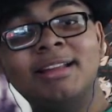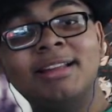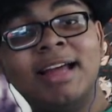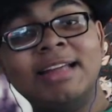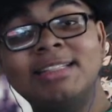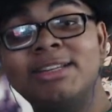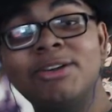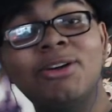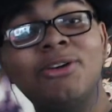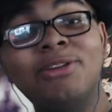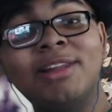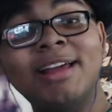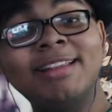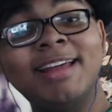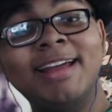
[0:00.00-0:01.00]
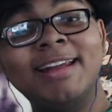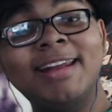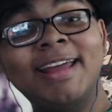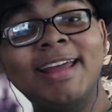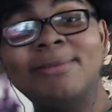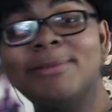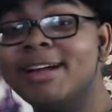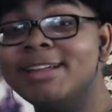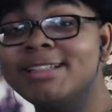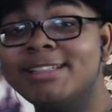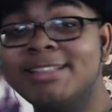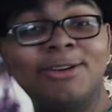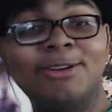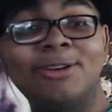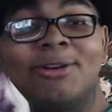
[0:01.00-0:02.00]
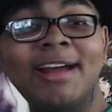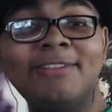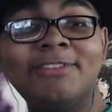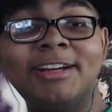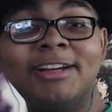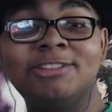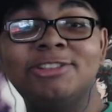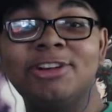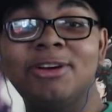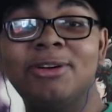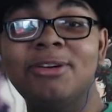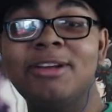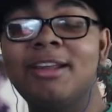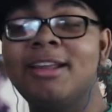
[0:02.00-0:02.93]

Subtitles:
I still don't like that name, and I still don't have an intro.